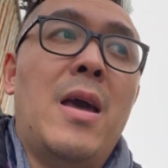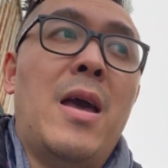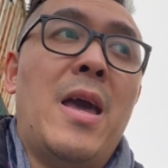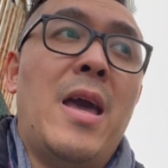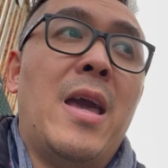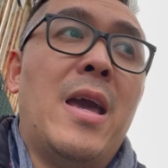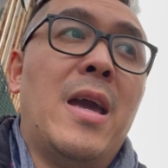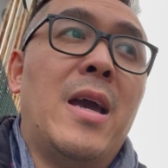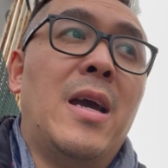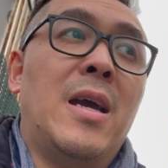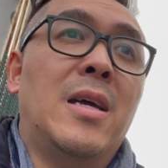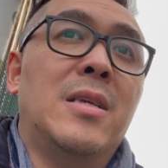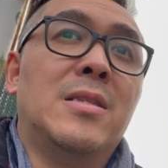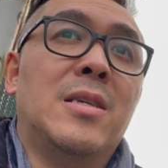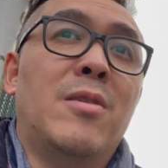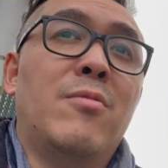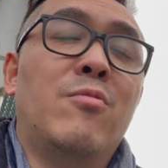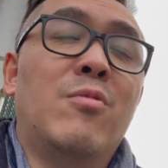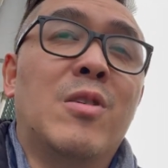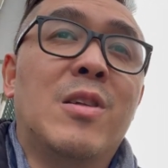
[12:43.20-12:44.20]
and
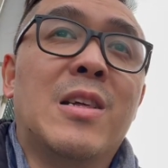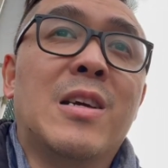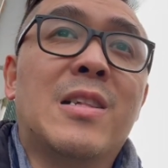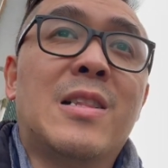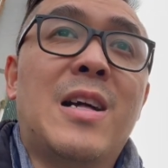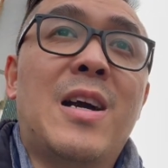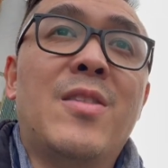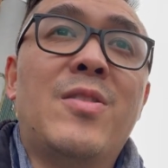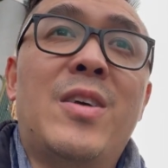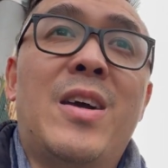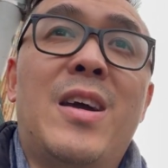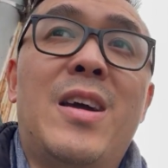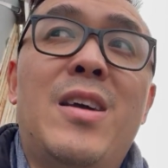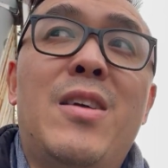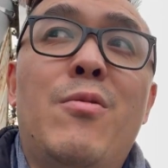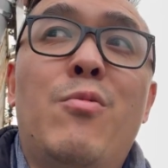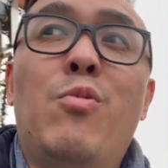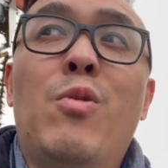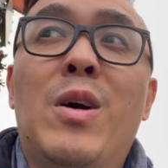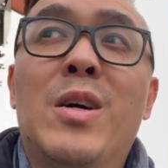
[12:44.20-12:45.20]
I'm really glad that
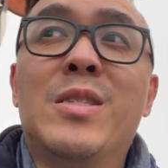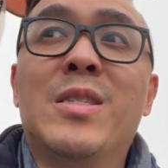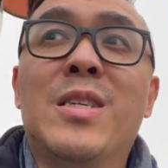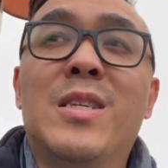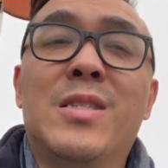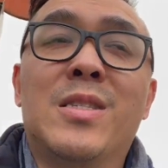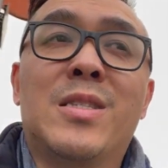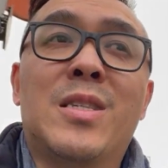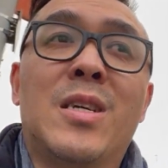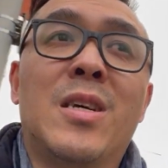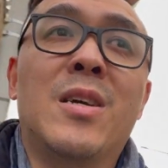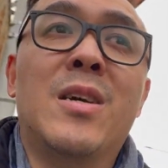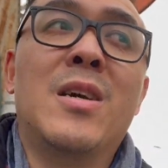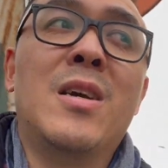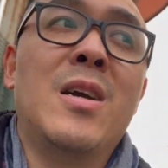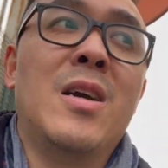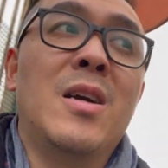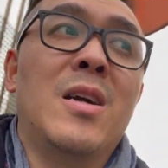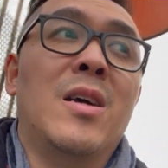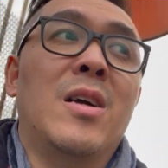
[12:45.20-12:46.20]
it wasn't
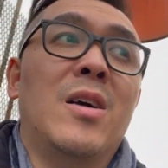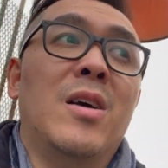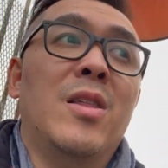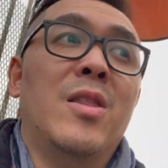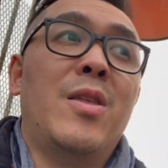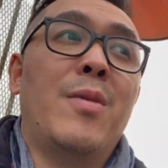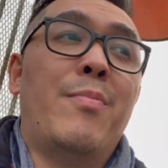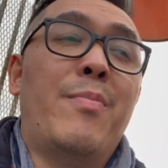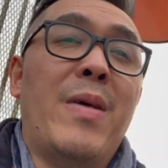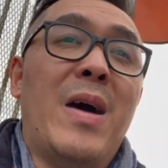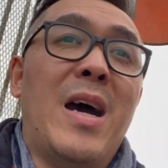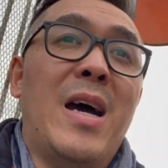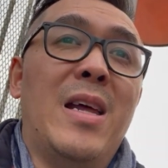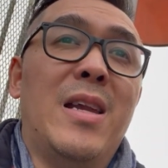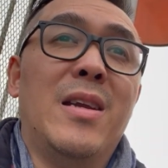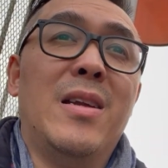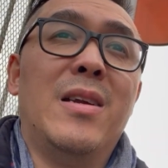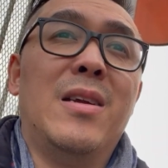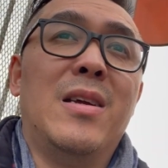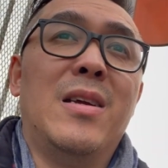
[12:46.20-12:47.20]
the bad
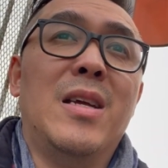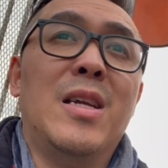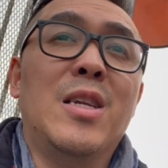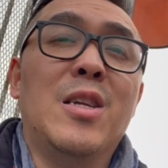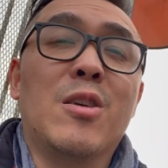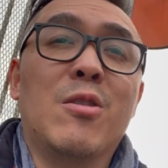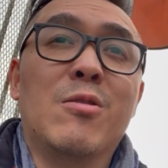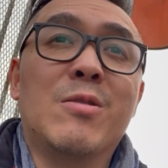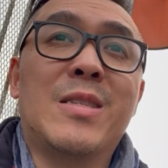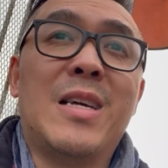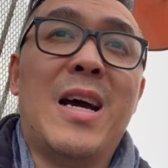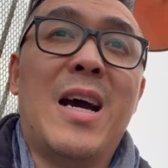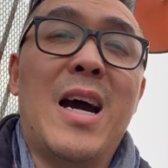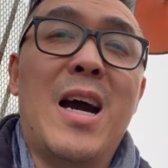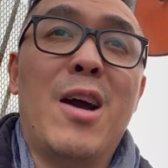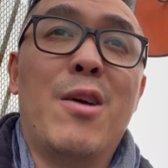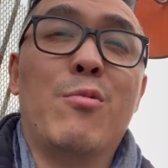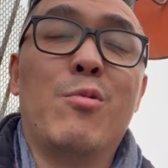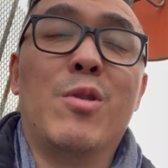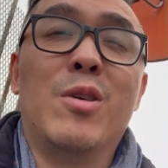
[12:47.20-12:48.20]
news that
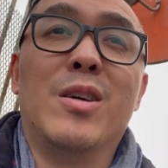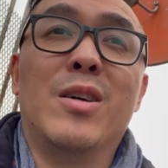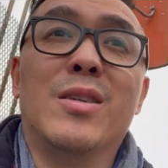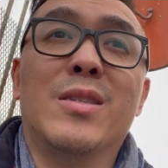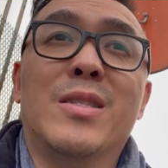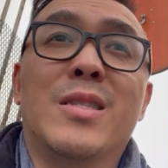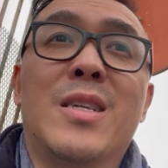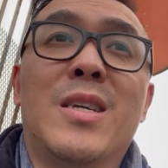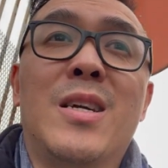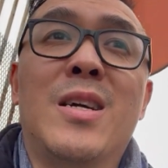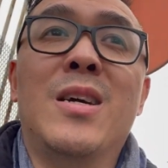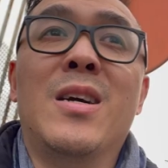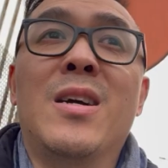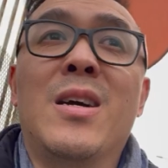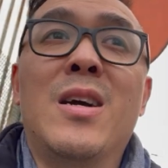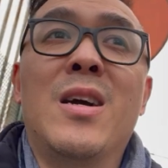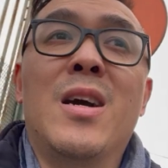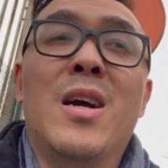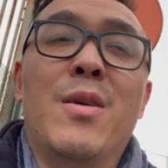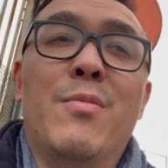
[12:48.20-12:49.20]
I was
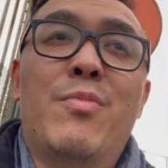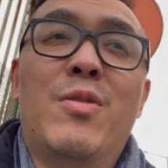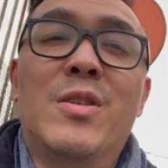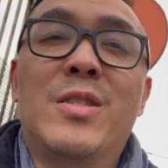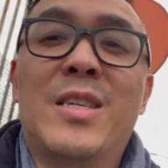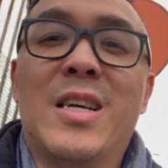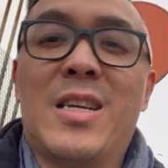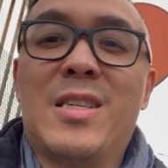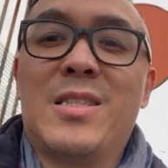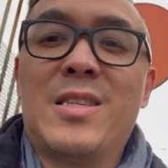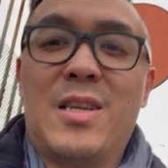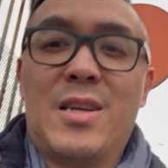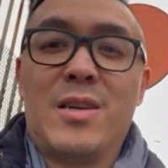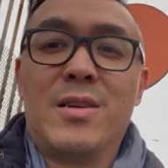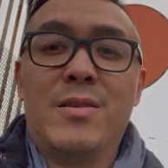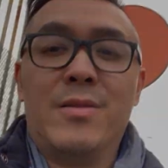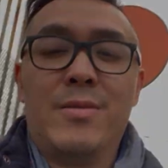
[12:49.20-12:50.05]
predicting.